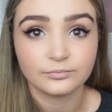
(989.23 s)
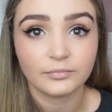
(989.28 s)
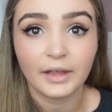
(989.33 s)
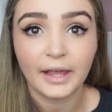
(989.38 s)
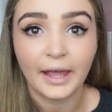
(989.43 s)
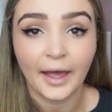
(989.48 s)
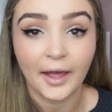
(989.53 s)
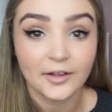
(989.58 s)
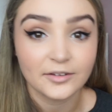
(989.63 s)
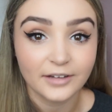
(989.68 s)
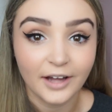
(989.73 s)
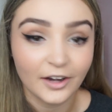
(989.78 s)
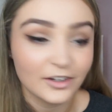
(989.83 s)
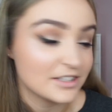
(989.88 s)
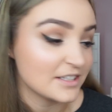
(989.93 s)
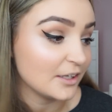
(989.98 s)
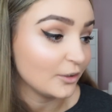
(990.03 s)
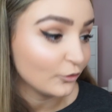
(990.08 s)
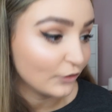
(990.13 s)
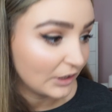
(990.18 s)
yeah, I
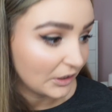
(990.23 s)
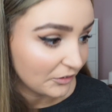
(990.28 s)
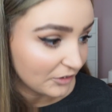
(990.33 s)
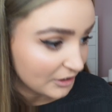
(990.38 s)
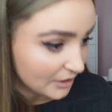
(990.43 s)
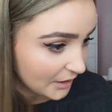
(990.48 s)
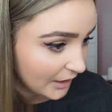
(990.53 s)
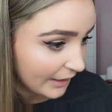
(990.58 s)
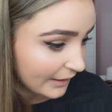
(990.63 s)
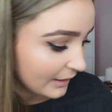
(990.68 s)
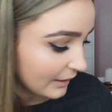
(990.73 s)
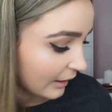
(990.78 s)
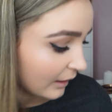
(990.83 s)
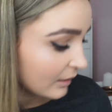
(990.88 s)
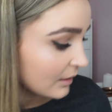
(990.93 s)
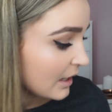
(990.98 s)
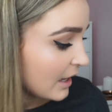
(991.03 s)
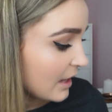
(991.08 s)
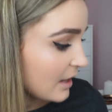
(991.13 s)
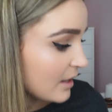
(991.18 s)
still really, really like
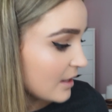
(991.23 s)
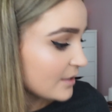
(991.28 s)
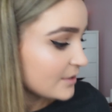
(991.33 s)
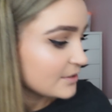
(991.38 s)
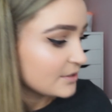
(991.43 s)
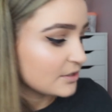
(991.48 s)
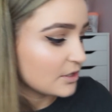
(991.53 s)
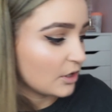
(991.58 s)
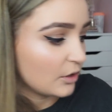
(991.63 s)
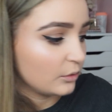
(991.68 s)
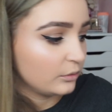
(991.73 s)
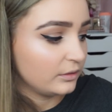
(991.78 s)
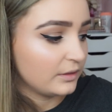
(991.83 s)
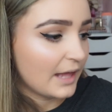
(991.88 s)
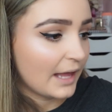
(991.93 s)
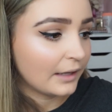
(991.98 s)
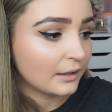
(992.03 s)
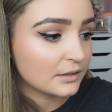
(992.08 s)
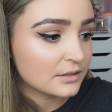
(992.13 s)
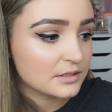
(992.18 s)
it. So
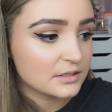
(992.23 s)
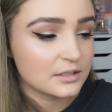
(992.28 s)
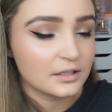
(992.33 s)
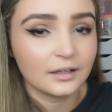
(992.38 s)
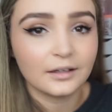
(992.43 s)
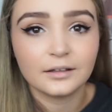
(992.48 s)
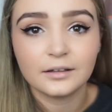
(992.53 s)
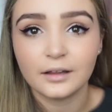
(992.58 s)
next,